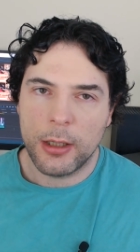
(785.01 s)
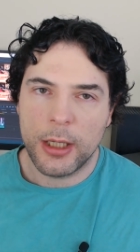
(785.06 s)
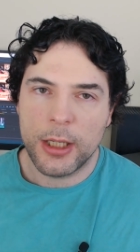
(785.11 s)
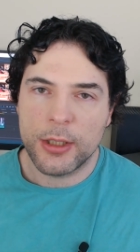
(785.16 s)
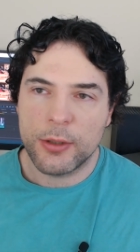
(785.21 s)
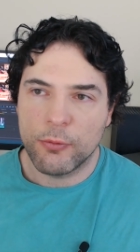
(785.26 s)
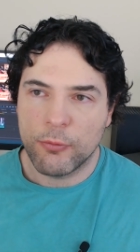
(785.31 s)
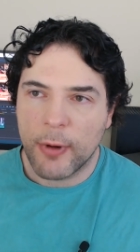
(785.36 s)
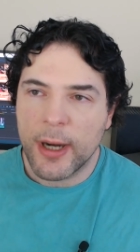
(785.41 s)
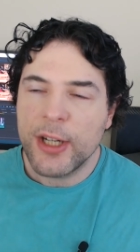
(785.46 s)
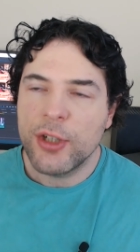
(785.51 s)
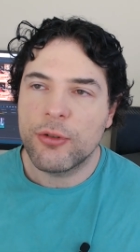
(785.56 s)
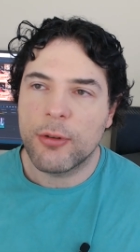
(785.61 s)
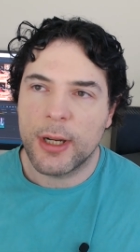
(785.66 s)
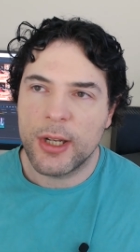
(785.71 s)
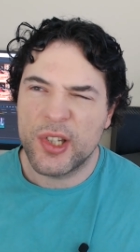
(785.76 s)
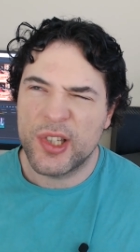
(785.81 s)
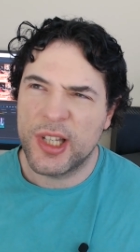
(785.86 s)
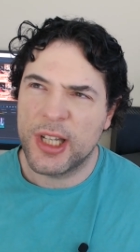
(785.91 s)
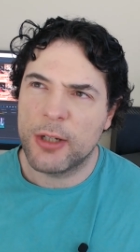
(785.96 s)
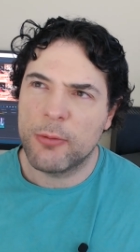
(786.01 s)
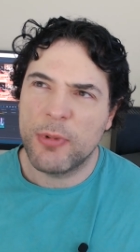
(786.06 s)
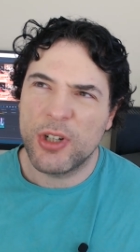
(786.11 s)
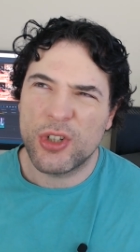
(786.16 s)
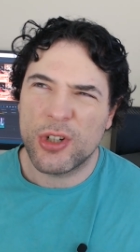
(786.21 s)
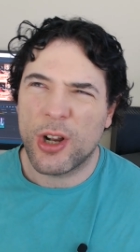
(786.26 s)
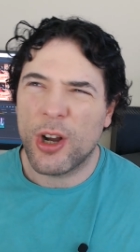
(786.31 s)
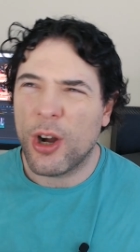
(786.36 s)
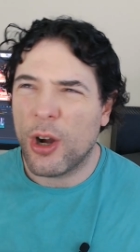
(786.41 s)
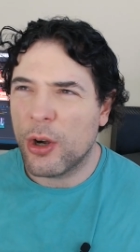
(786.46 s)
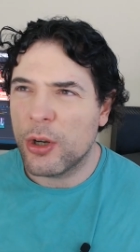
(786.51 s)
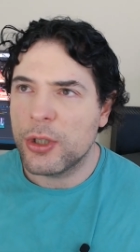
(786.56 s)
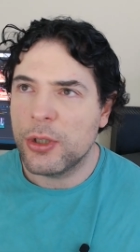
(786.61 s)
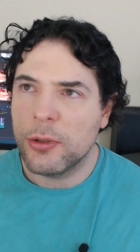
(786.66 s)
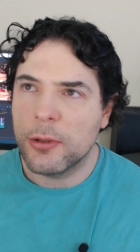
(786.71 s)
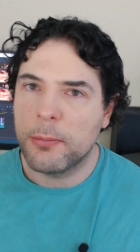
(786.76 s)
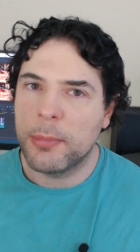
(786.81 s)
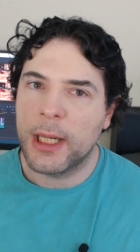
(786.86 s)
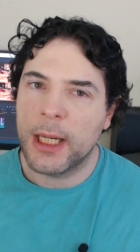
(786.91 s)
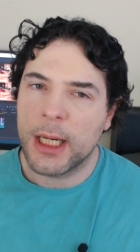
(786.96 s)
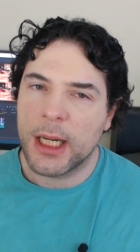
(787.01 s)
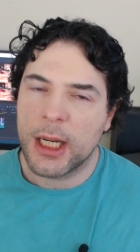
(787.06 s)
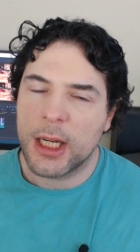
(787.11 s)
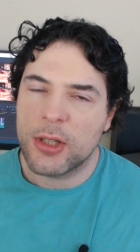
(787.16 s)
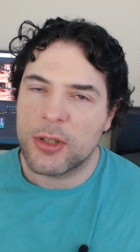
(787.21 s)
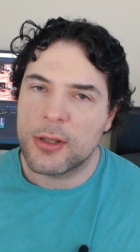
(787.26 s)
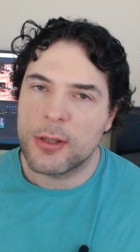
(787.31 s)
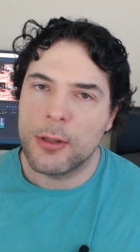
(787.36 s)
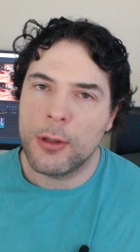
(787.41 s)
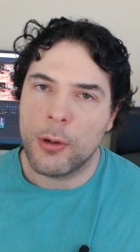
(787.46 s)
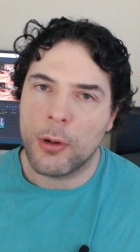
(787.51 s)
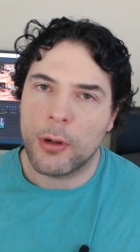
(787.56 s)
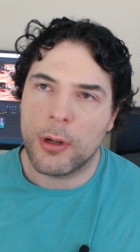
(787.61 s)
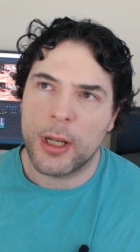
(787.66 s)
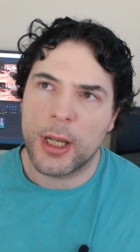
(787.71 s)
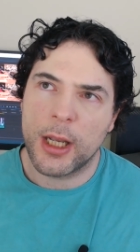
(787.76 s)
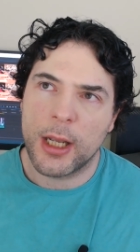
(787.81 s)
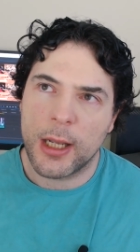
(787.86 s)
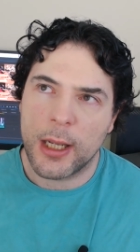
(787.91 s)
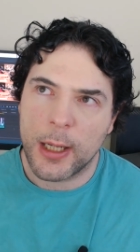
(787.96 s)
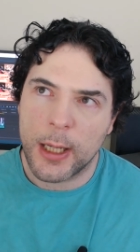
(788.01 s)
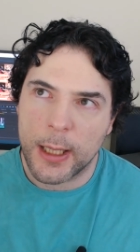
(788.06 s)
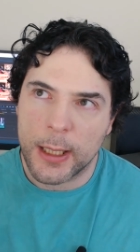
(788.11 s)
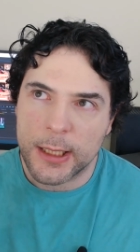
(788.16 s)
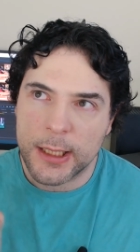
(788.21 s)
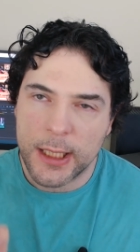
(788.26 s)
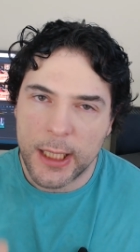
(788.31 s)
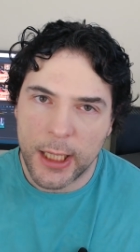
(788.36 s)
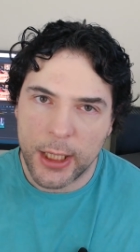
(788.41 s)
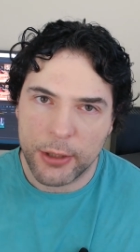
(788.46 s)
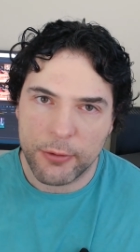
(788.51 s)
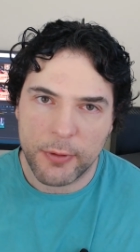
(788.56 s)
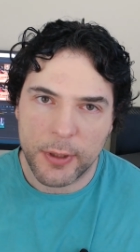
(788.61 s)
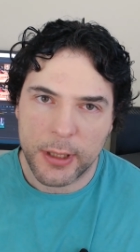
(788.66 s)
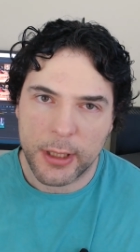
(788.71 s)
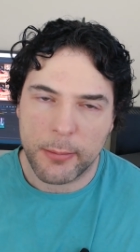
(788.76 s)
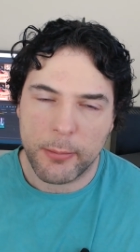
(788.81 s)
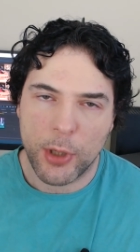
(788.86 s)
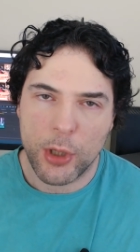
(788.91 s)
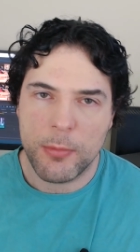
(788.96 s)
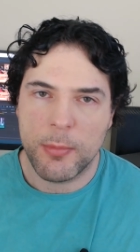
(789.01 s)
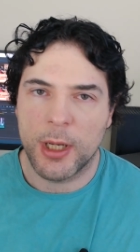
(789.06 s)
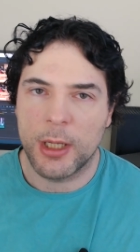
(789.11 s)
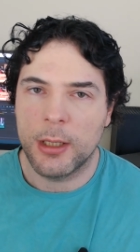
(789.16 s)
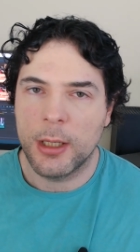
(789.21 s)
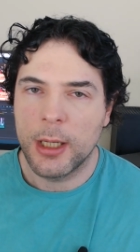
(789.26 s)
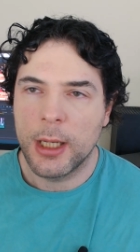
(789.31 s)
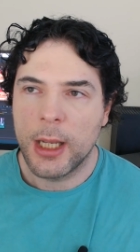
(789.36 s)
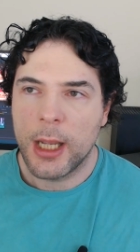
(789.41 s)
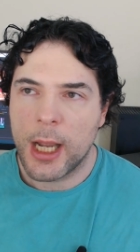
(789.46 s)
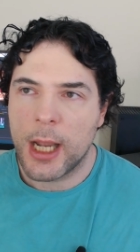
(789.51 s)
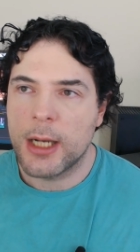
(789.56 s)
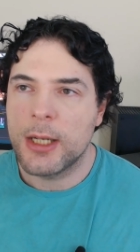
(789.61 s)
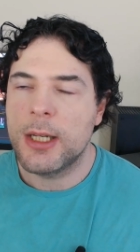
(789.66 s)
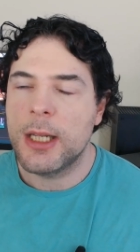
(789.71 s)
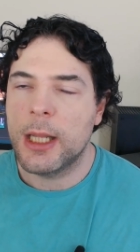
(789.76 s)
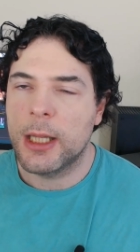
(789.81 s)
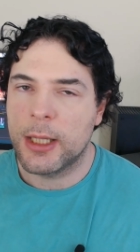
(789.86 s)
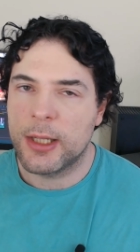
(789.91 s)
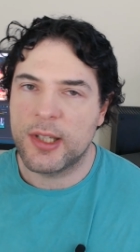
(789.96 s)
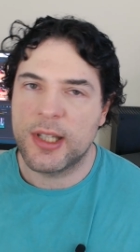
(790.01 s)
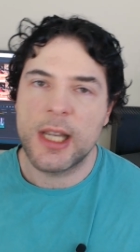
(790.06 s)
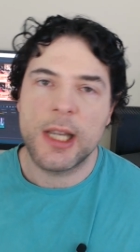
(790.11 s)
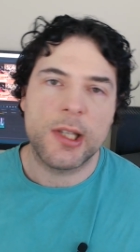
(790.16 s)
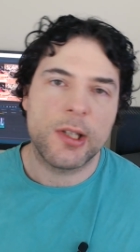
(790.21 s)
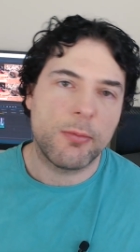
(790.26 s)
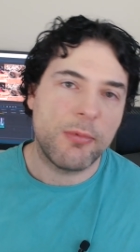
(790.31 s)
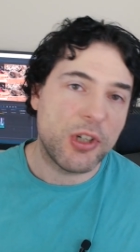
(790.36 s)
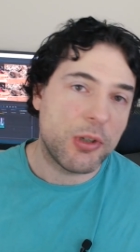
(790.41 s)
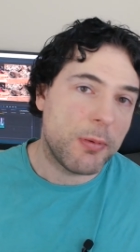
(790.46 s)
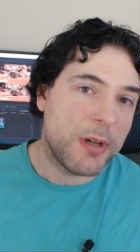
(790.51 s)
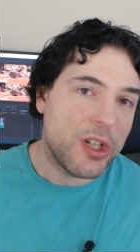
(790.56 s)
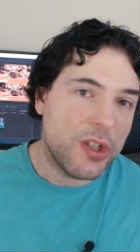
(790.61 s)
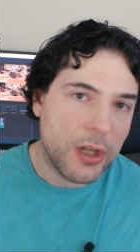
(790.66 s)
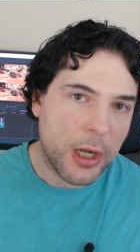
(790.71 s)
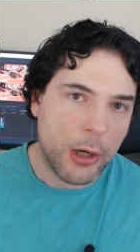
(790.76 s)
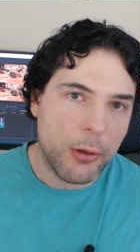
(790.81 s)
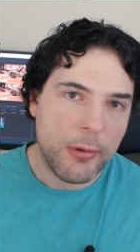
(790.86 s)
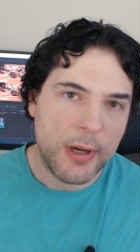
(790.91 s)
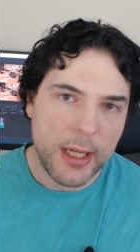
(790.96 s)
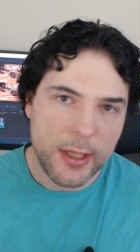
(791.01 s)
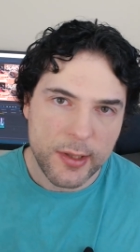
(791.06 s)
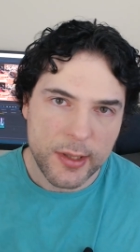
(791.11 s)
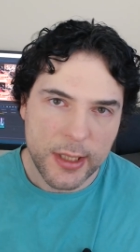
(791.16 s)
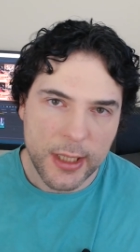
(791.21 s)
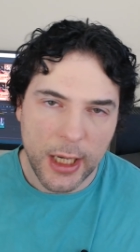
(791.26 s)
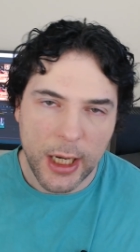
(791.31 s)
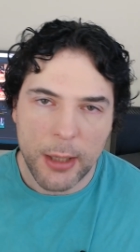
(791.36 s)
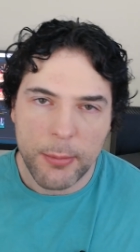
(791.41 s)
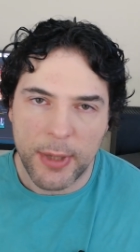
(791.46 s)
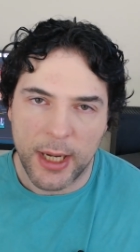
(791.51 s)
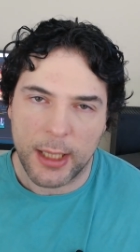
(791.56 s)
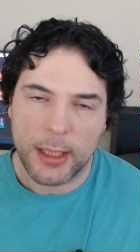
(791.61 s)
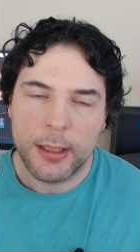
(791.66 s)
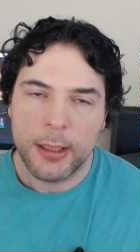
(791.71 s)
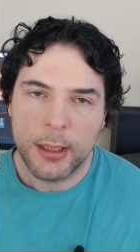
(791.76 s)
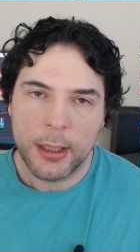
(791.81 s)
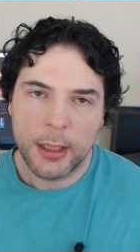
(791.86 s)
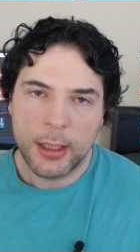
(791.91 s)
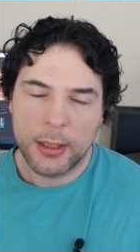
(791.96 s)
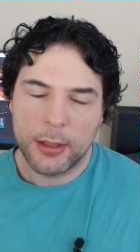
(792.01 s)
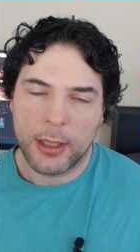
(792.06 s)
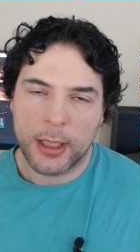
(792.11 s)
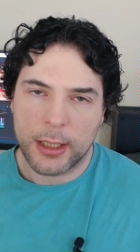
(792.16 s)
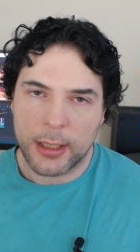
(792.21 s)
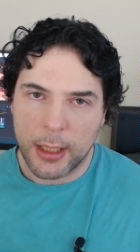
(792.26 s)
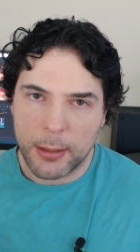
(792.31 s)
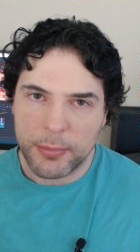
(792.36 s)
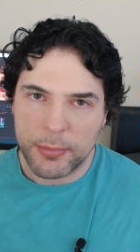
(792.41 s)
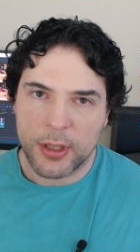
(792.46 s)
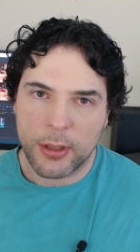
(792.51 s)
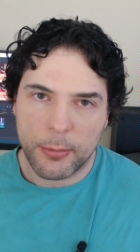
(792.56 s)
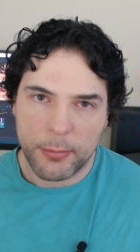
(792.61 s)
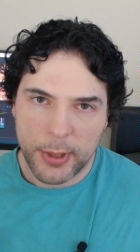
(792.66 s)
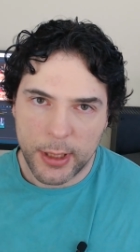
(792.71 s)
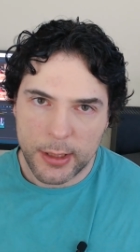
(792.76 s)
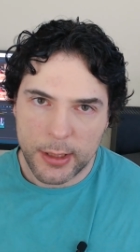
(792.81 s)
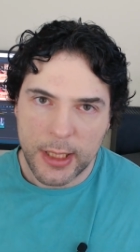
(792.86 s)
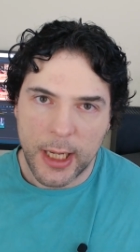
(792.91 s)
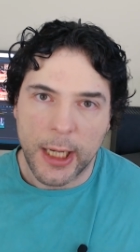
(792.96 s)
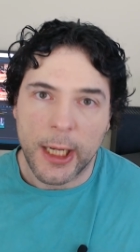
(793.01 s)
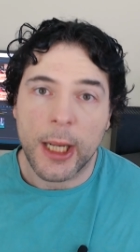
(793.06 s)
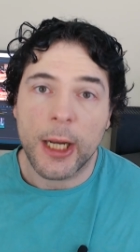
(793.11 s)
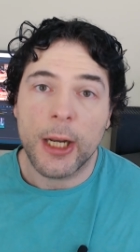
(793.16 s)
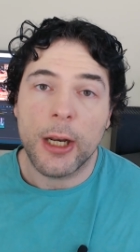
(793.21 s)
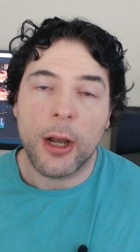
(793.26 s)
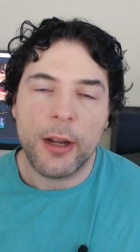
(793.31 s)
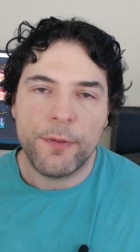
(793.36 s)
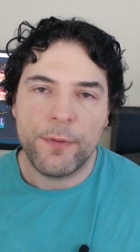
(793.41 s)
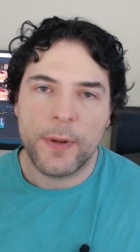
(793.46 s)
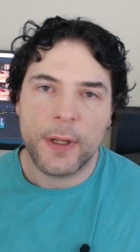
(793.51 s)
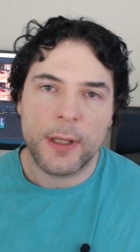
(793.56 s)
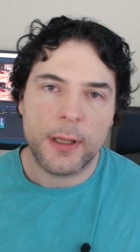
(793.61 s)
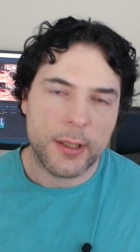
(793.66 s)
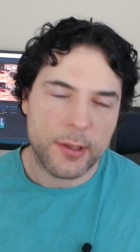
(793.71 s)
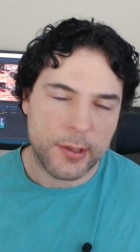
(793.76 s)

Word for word: is ray tracing, which arguably it's not a killer at the moment, and DLSS, which we know is coming, like upsampling tech, and I think